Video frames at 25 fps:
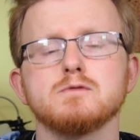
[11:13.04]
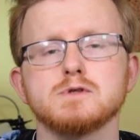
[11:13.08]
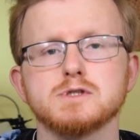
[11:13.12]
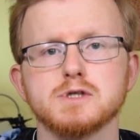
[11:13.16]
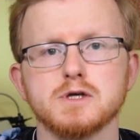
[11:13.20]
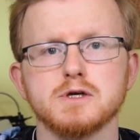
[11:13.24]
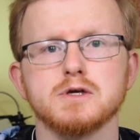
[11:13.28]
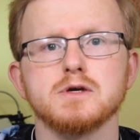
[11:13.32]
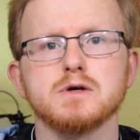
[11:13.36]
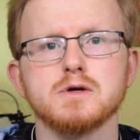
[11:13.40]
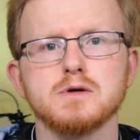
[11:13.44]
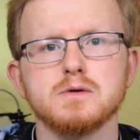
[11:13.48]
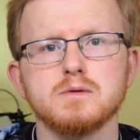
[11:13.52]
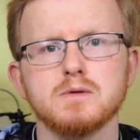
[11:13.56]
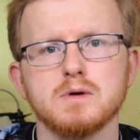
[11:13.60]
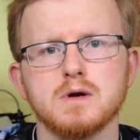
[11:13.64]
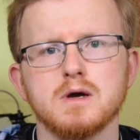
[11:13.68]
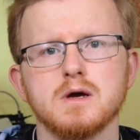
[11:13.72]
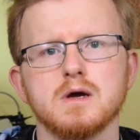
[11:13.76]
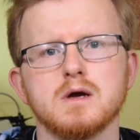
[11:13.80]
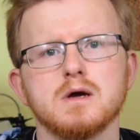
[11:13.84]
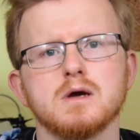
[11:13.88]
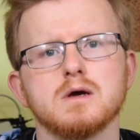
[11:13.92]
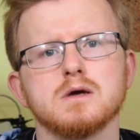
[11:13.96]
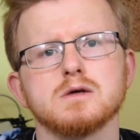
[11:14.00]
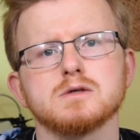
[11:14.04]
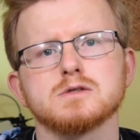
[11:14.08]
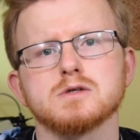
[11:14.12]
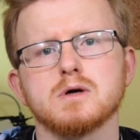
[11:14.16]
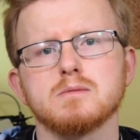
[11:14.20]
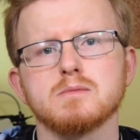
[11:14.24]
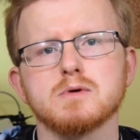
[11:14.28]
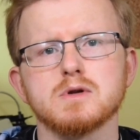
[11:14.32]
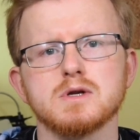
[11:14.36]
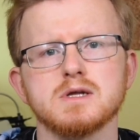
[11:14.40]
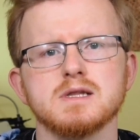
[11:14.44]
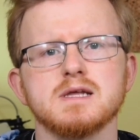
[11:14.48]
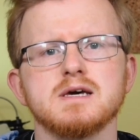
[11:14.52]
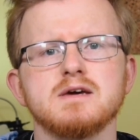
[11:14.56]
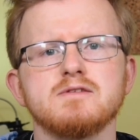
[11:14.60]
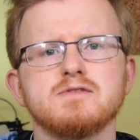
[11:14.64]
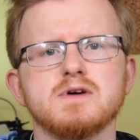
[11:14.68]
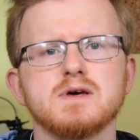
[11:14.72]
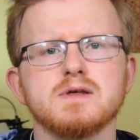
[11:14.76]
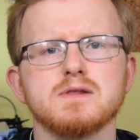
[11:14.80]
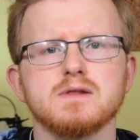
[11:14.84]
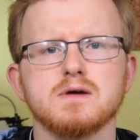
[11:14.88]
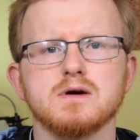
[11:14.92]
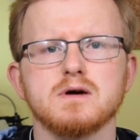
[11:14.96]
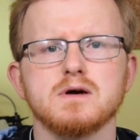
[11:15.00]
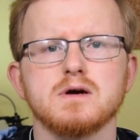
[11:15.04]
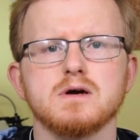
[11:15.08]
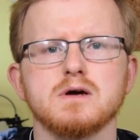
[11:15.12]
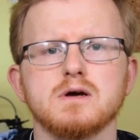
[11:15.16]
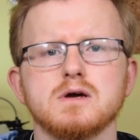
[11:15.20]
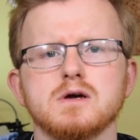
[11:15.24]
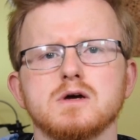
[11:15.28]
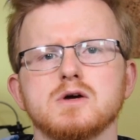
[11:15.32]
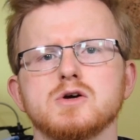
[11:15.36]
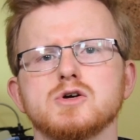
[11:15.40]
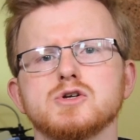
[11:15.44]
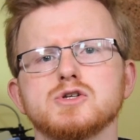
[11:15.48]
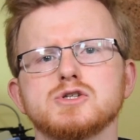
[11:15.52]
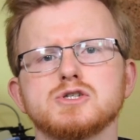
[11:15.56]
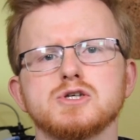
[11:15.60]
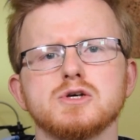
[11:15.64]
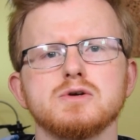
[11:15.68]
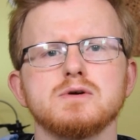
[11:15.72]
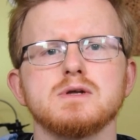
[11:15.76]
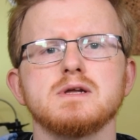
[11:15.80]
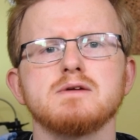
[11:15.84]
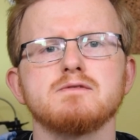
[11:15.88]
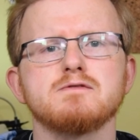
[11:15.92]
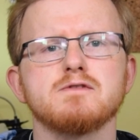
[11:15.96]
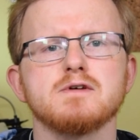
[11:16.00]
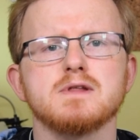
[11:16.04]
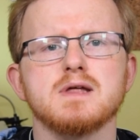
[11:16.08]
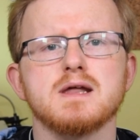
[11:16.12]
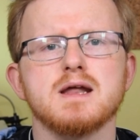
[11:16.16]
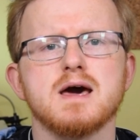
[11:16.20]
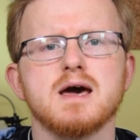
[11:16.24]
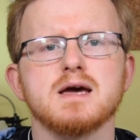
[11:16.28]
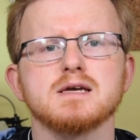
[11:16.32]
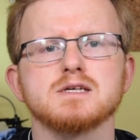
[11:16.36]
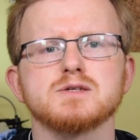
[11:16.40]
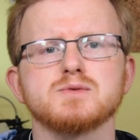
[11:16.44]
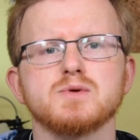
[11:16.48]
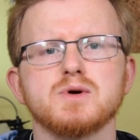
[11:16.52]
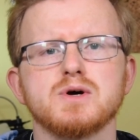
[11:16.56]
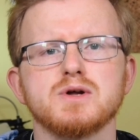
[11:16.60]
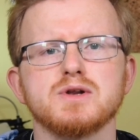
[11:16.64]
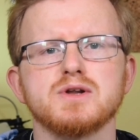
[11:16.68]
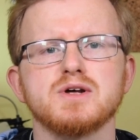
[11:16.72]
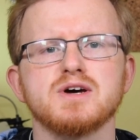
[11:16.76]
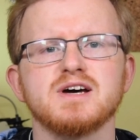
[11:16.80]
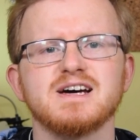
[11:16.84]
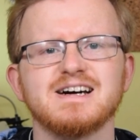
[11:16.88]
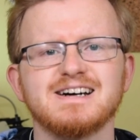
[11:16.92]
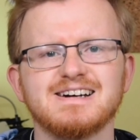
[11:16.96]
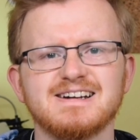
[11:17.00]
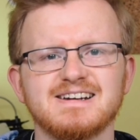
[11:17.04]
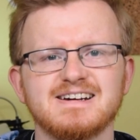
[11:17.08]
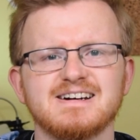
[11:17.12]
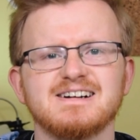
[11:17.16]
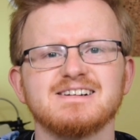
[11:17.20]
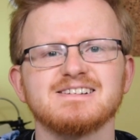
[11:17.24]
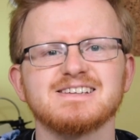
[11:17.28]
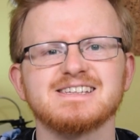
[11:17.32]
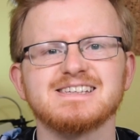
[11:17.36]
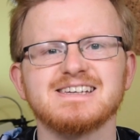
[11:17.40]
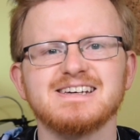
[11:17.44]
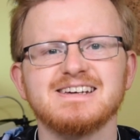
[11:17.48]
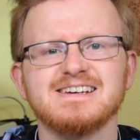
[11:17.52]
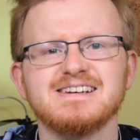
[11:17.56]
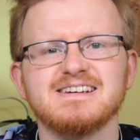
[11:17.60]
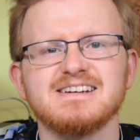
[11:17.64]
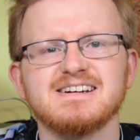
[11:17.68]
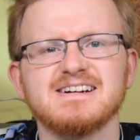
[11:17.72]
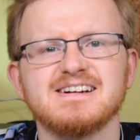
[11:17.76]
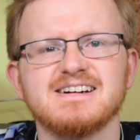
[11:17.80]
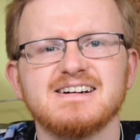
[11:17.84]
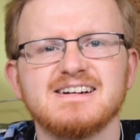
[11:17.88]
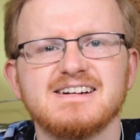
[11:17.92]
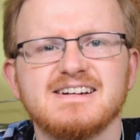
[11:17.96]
to you. So I'm going to leave it there. Tune in for the next one and I'll see you.